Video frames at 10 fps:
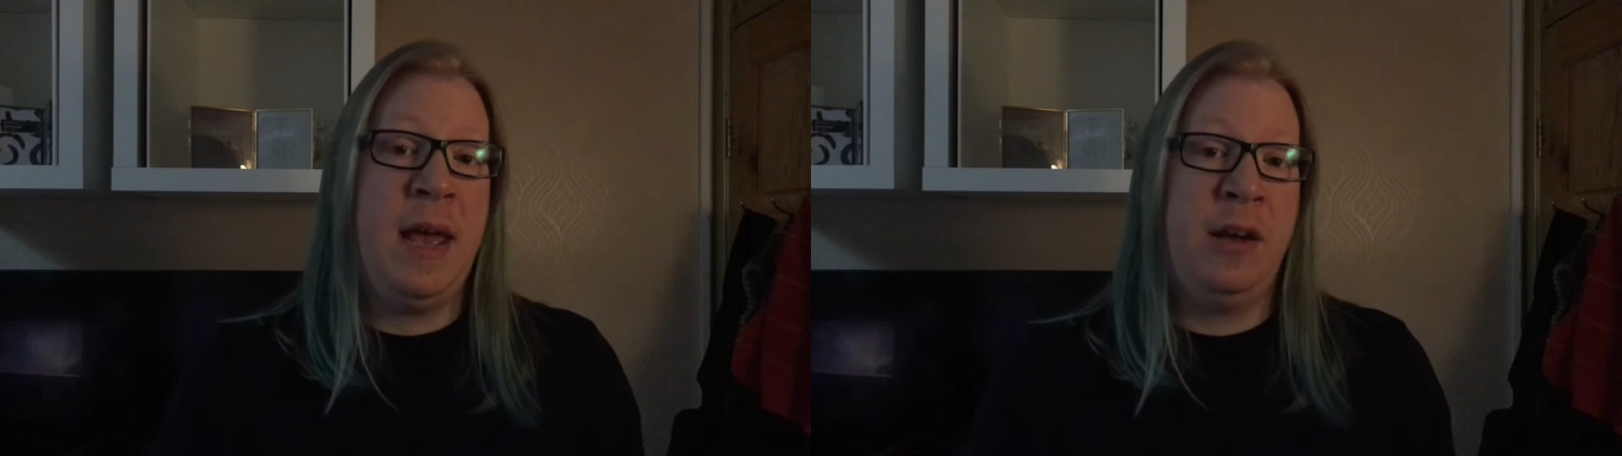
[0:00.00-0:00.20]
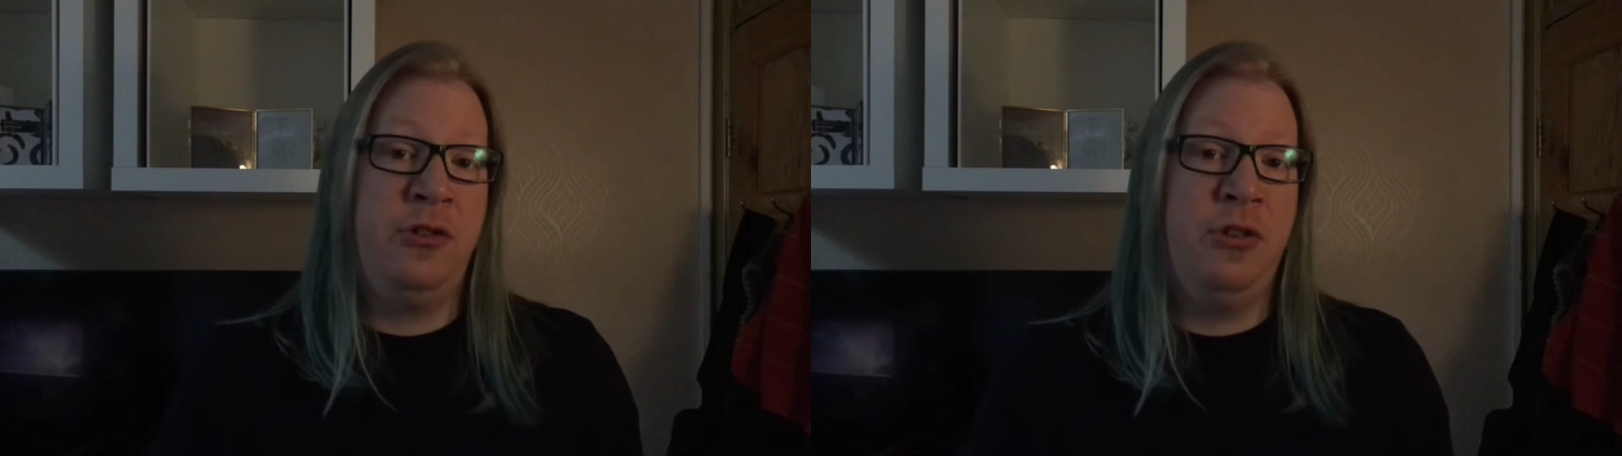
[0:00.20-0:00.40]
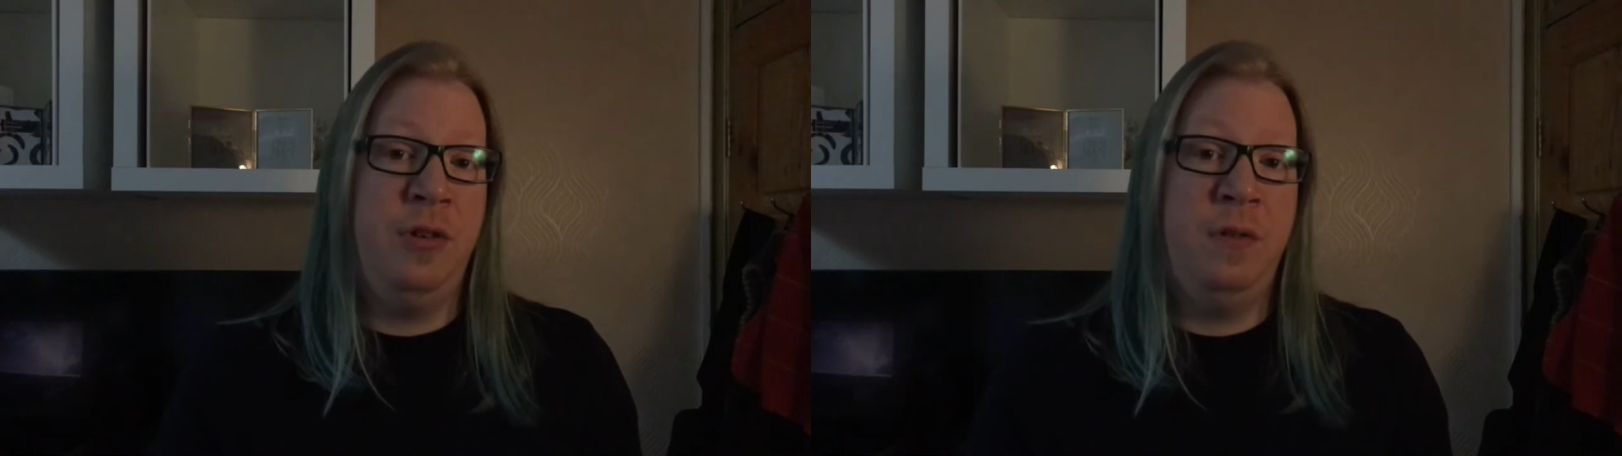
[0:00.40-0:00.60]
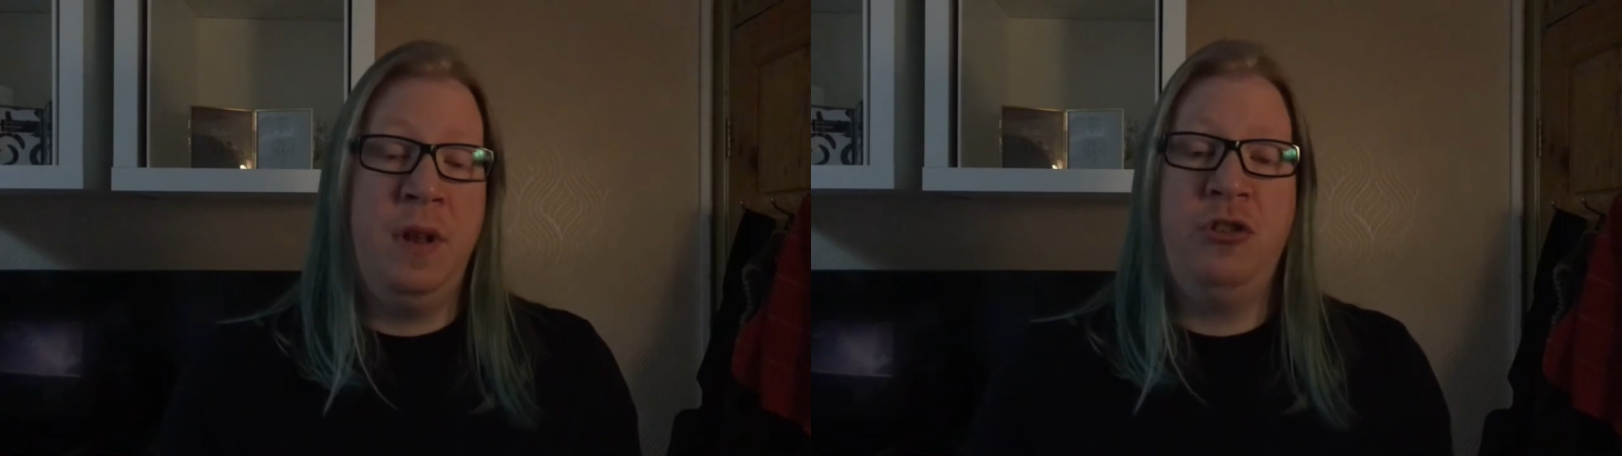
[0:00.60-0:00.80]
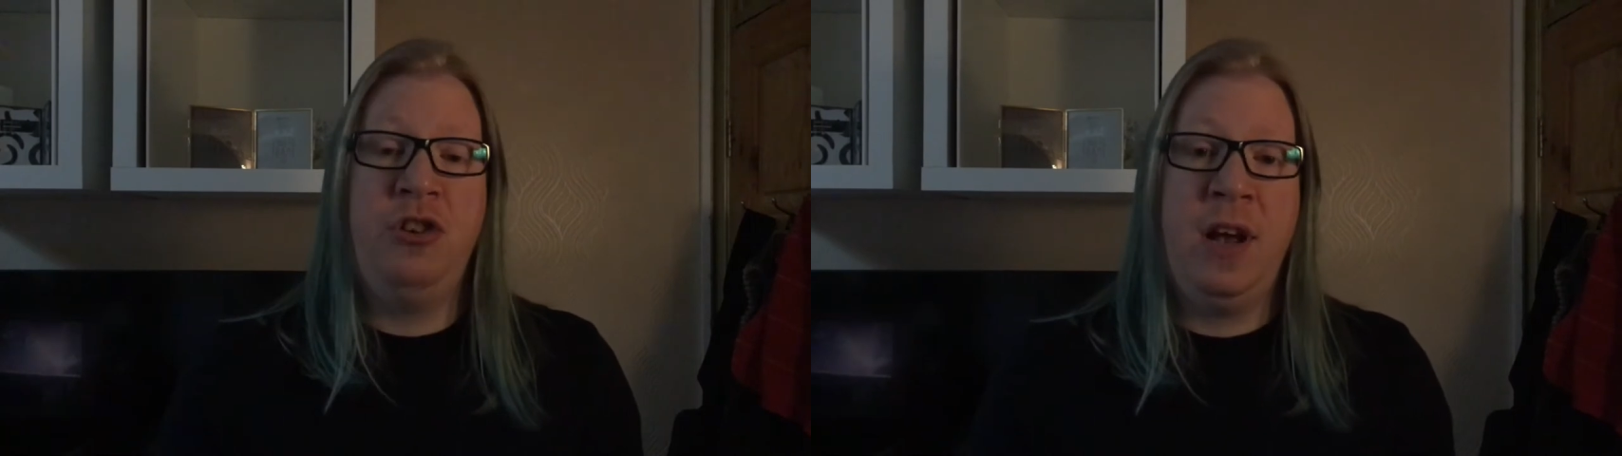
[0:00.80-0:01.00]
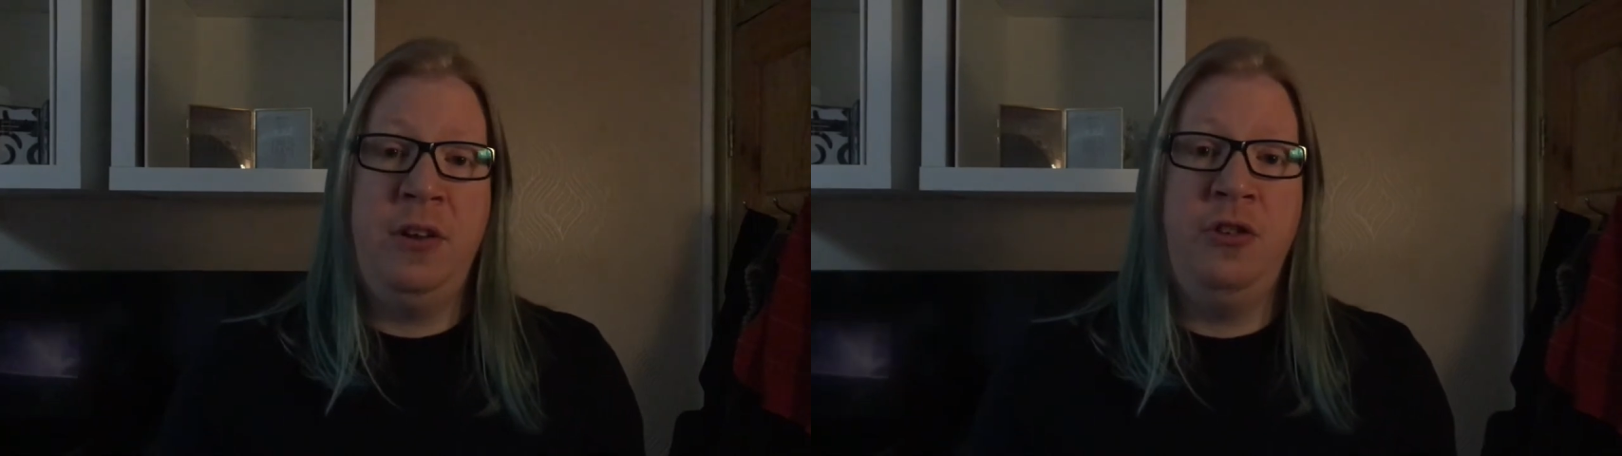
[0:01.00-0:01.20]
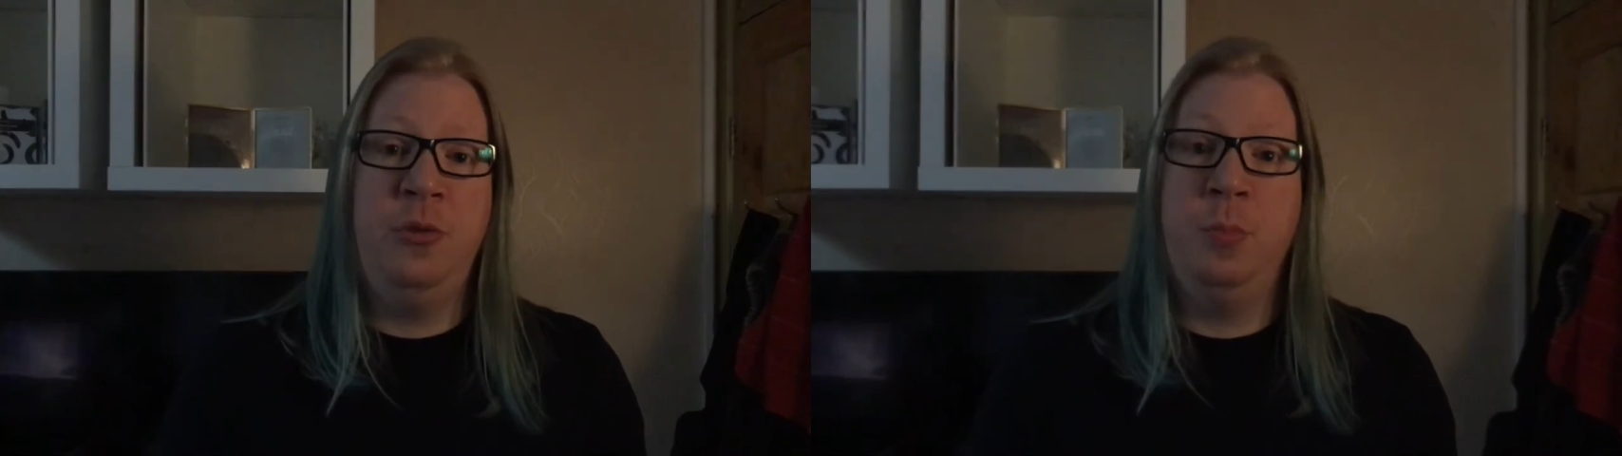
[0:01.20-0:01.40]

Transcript: action that challenges